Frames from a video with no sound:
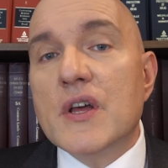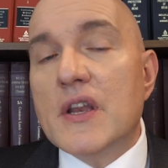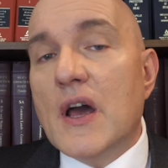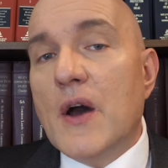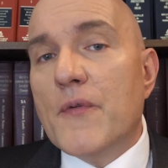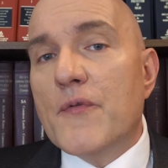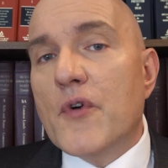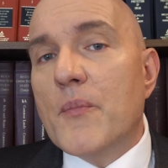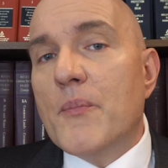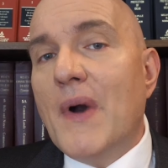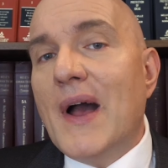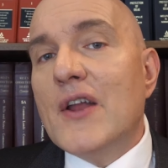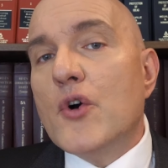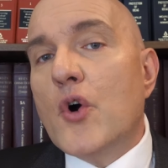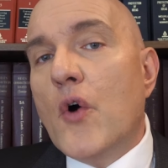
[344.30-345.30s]
Now, for a
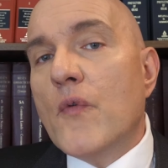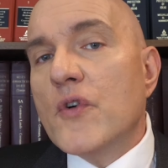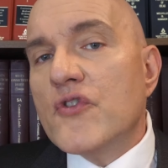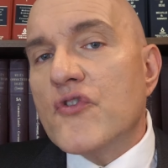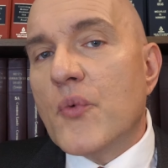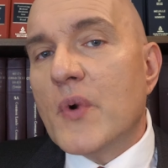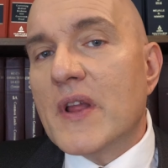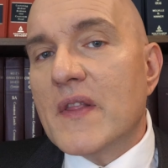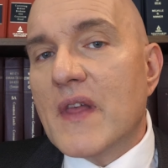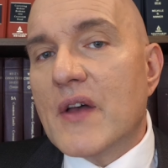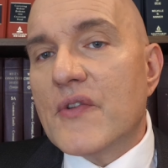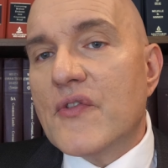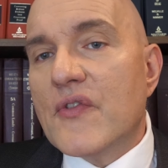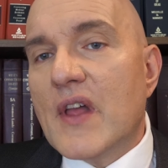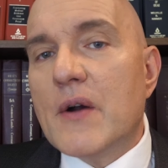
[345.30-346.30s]
bond over
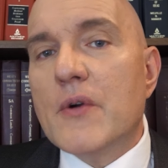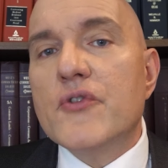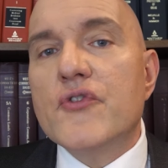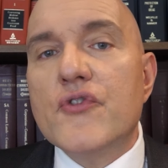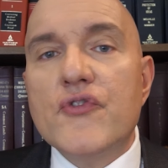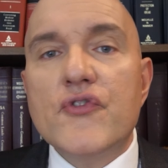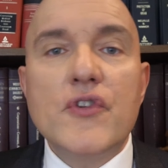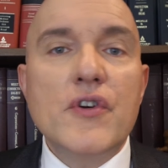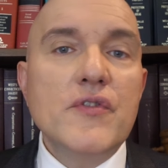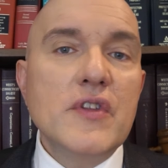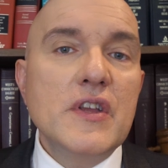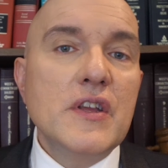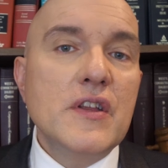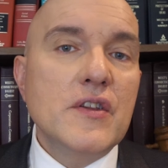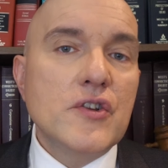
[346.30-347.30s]
$20,000, you still
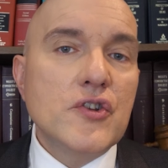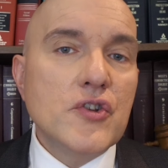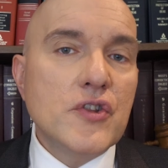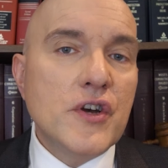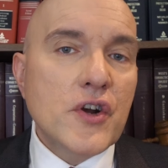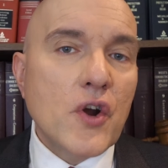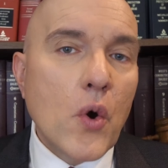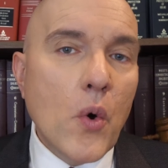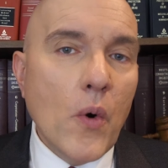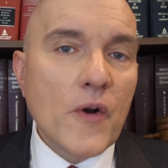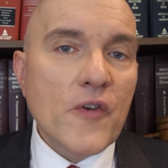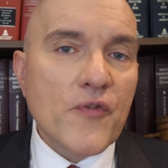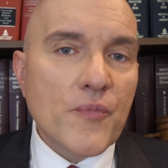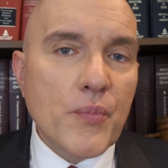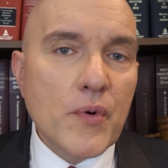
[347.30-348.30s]
need the
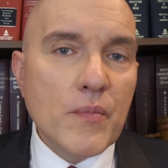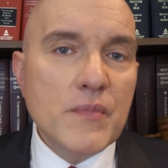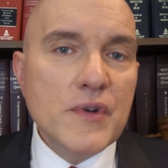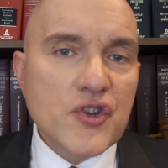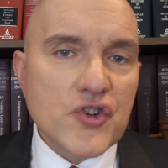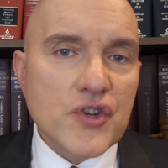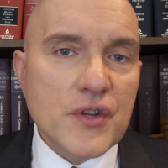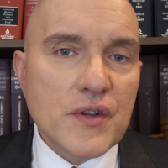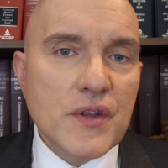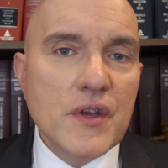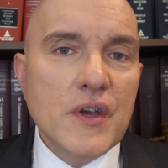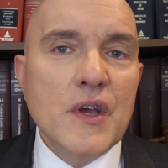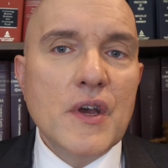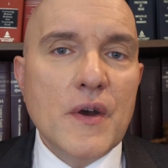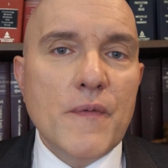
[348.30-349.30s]
court's permission
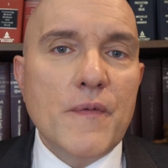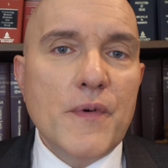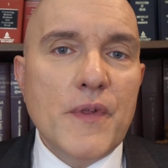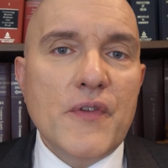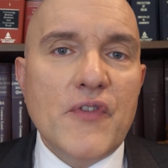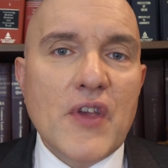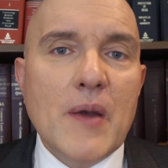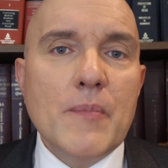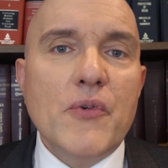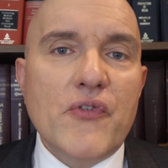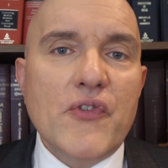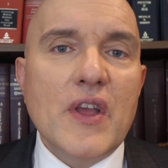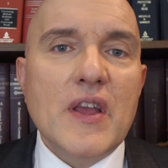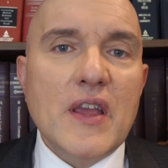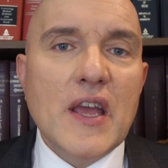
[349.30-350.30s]
for the
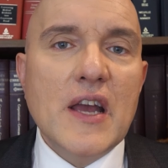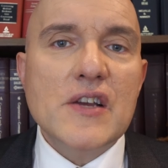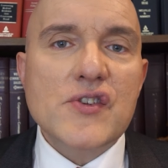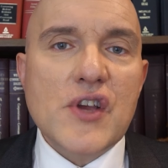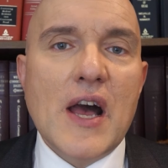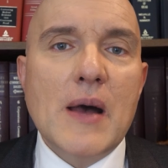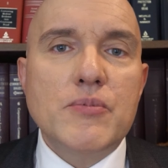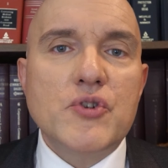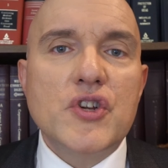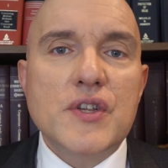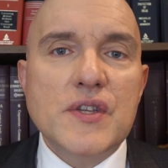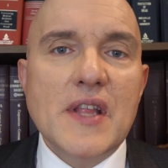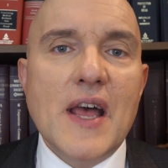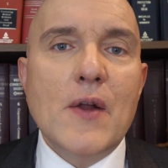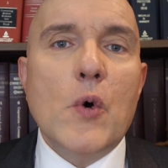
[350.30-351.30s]
10% cash option.
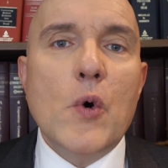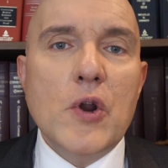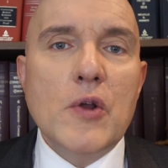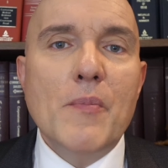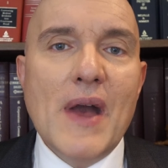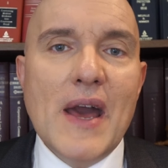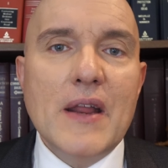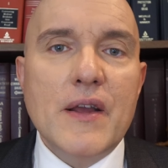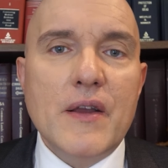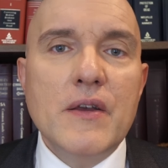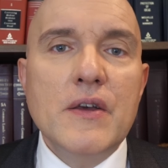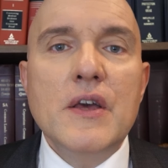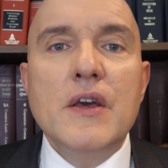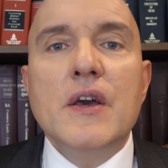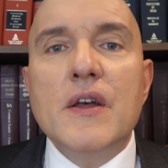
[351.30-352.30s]
It's not automatic.
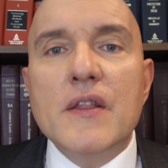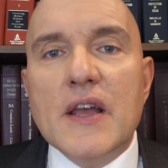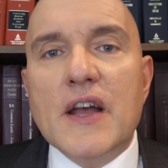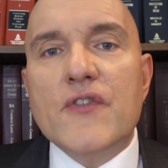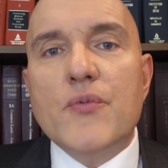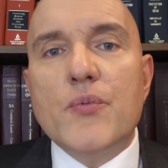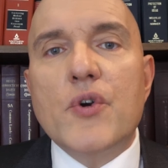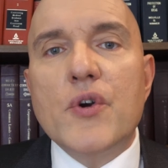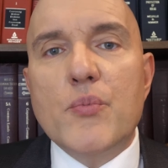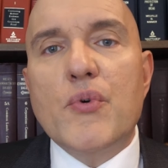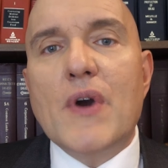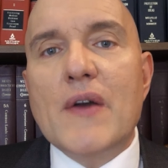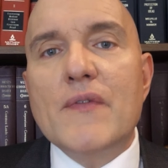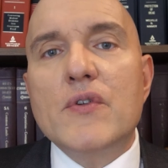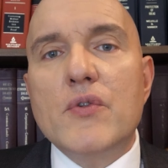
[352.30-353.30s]
That's where a
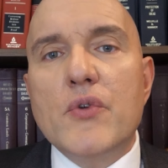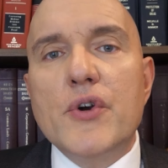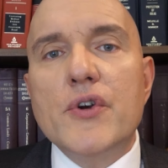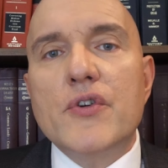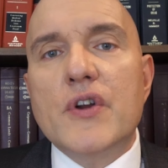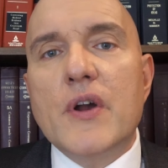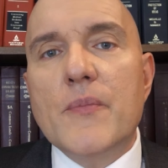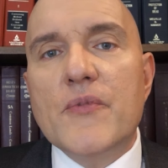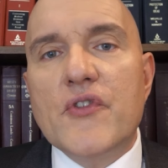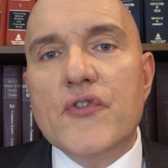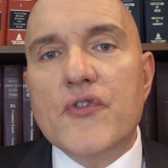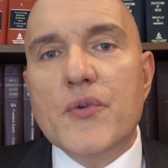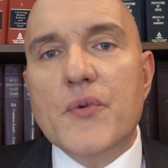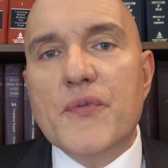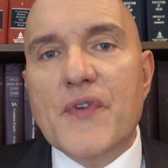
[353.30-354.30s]
private lawyer comes
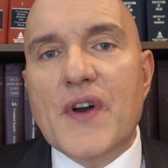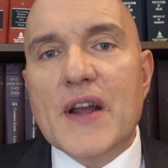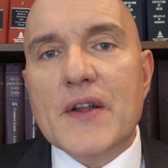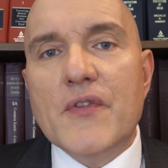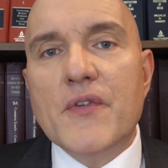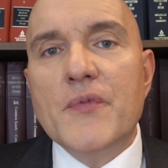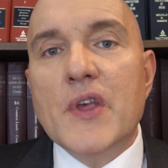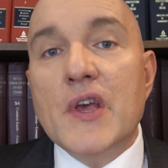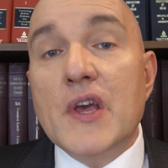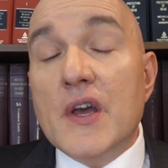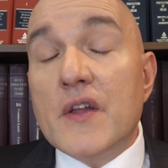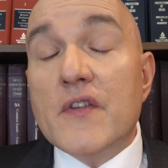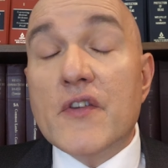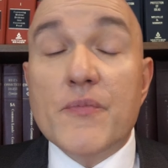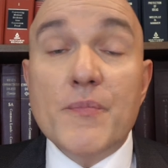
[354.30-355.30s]
into effect.
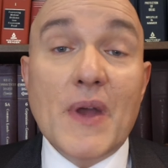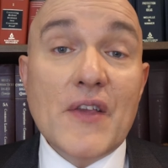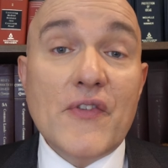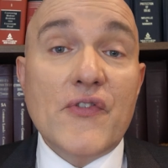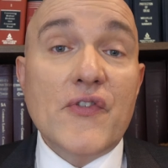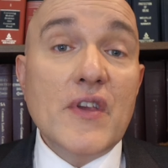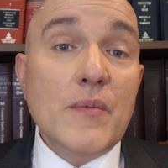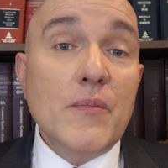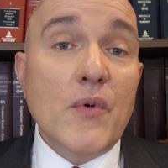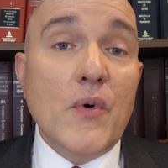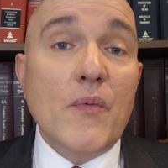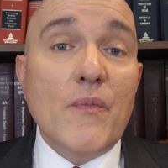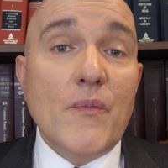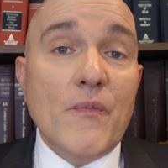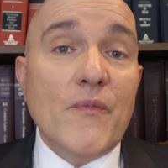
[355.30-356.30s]
This may seem
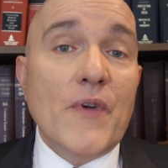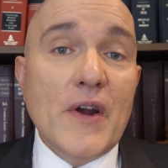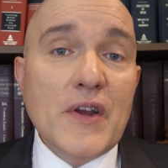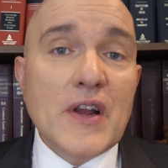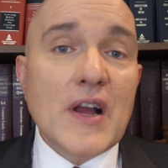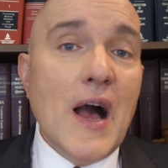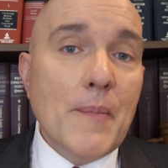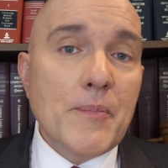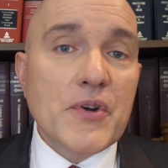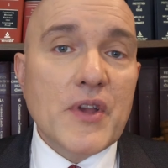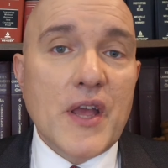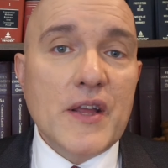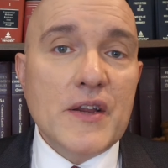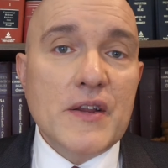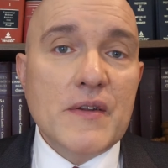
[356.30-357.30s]
very
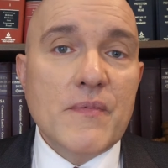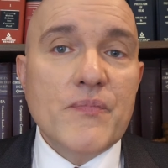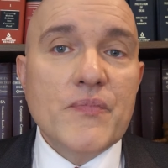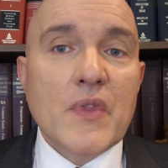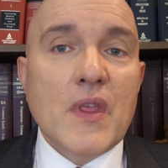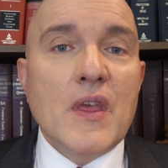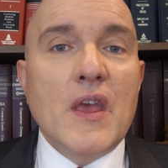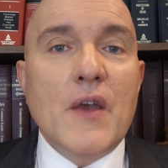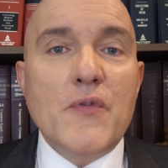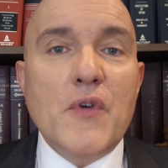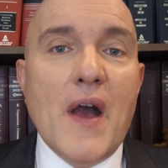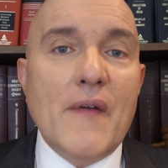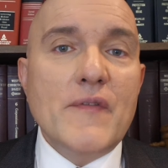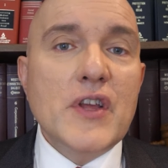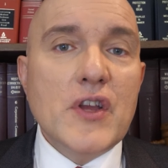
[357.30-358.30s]
complicated. If you
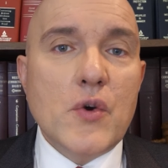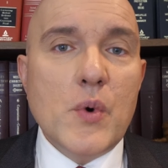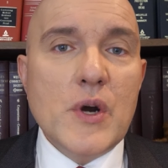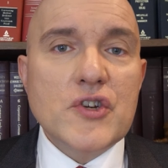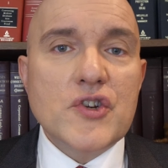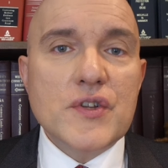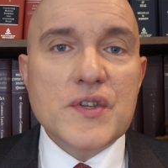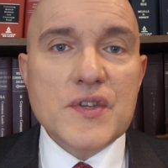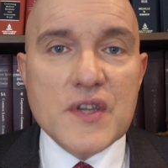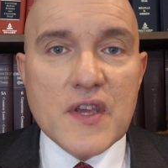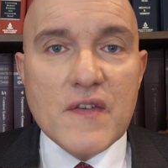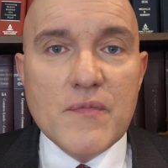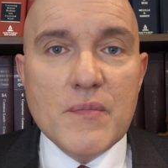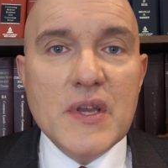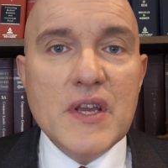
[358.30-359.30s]
have any questions,
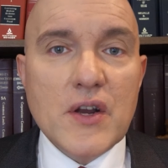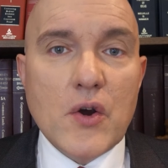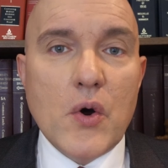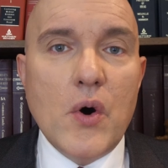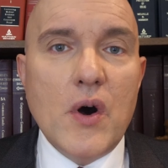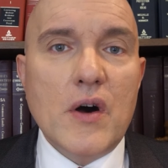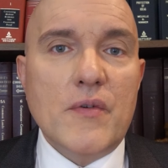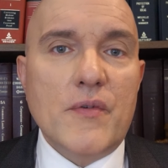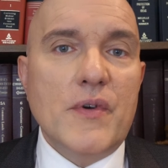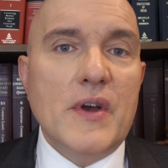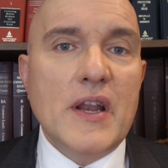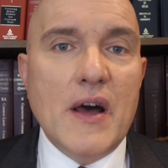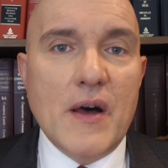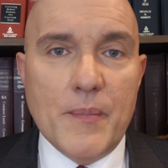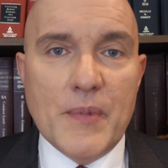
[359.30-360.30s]
give me a call
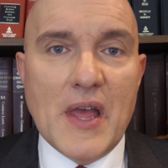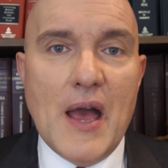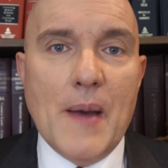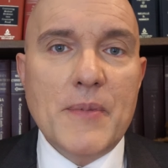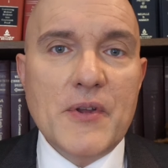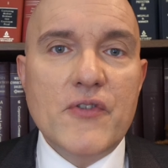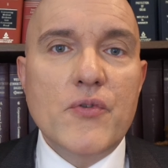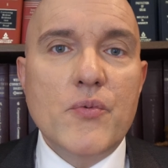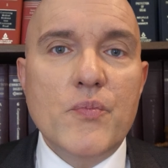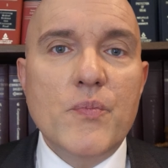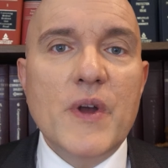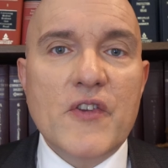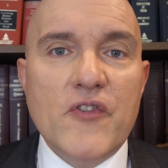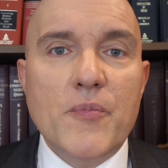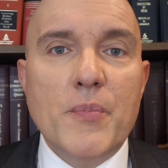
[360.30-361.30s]
and I'll be happy to
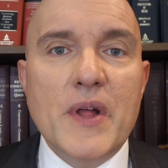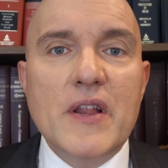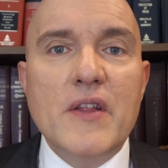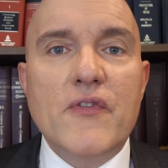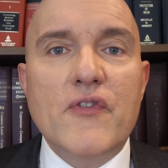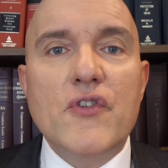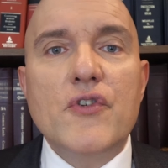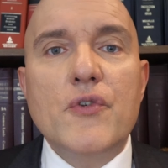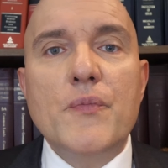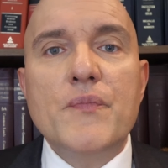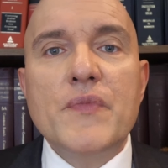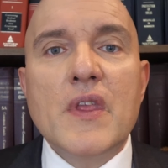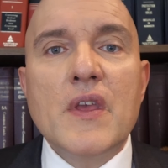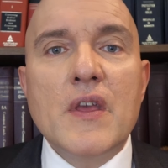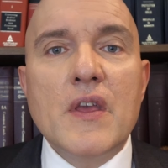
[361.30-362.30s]
explain it to you
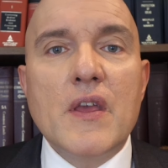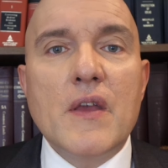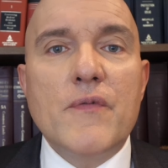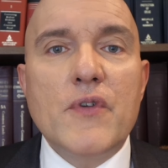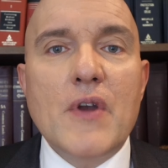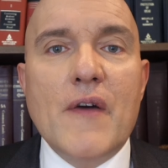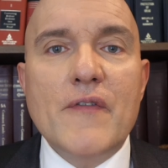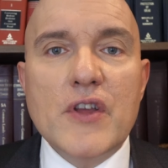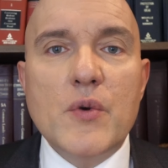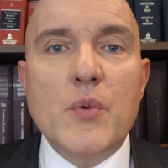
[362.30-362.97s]
if you have any